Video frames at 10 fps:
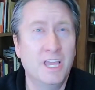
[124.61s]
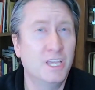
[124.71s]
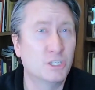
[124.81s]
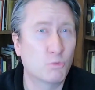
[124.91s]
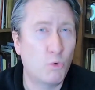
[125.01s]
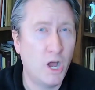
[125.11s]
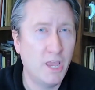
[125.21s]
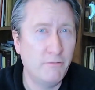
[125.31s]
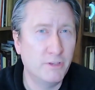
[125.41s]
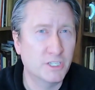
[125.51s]
His
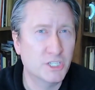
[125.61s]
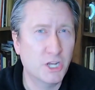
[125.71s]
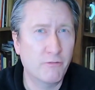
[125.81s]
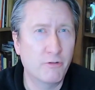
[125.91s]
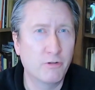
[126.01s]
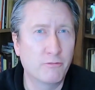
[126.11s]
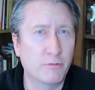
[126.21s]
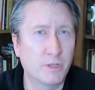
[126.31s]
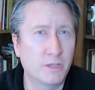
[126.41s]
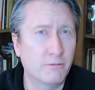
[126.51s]
wife is suffering
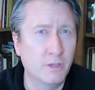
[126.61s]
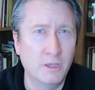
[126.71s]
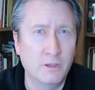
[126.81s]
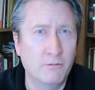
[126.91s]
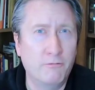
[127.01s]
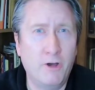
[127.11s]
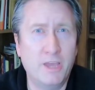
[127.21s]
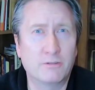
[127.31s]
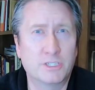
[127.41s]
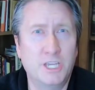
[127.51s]
from the
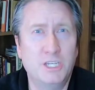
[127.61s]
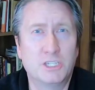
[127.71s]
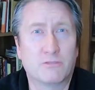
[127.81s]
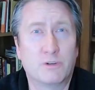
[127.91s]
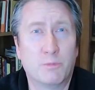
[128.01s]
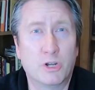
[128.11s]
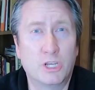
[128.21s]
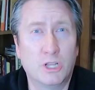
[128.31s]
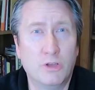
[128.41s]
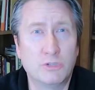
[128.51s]
final stages of
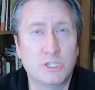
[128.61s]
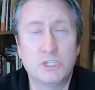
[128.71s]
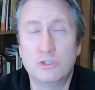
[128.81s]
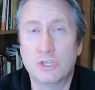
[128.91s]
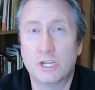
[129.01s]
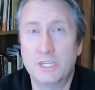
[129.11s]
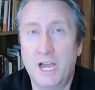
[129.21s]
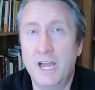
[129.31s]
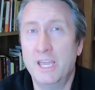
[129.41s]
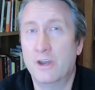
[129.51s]
tuberculosis. She's going to
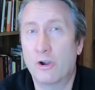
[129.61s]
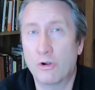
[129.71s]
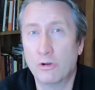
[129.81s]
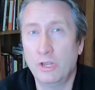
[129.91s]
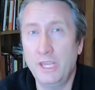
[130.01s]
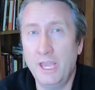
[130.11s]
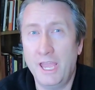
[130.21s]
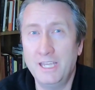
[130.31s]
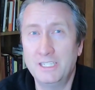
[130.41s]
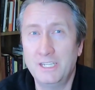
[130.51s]
die in early
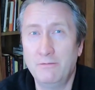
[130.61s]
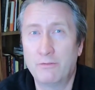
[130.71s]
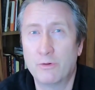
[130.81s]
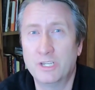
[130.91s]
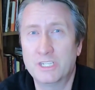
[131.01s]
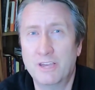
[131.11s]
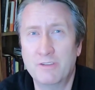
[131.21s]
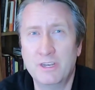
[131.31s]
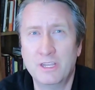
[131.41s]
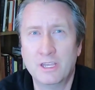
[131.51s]

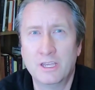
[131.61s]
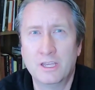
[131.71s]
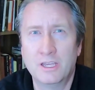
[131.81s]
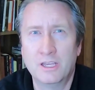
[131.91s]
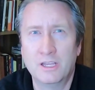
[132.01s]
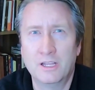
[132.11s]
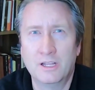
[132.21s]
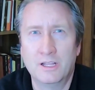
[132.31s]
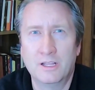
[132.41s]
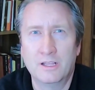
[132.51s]
1847.
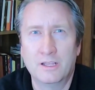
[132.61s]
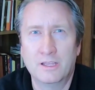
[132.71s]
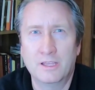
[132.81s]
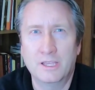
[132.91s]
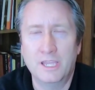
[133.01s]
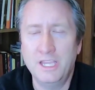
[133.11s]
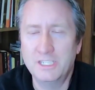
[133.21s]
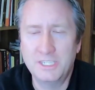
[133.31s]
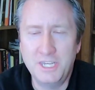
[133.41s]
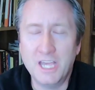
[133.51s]

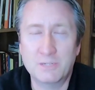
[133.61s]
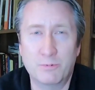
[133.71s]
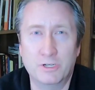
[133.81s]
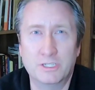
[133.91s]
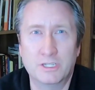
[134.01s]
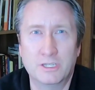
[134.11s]
He's desperate.